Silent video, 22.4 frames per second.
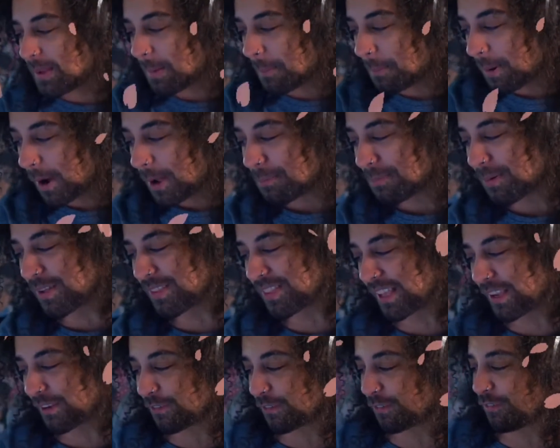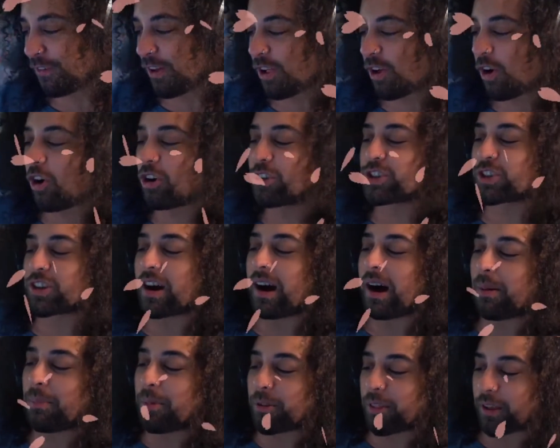Pud Pud, thank you for the follow. Ultra
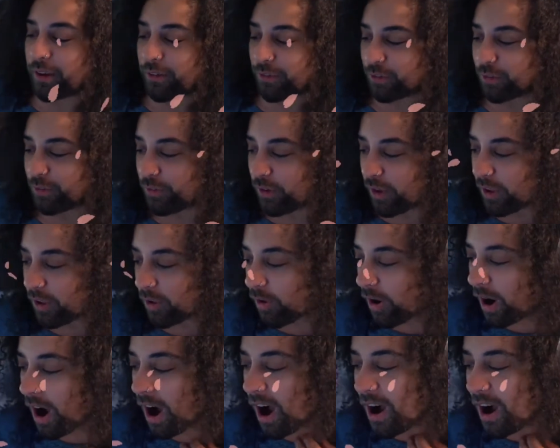Combo, thank you for the follow.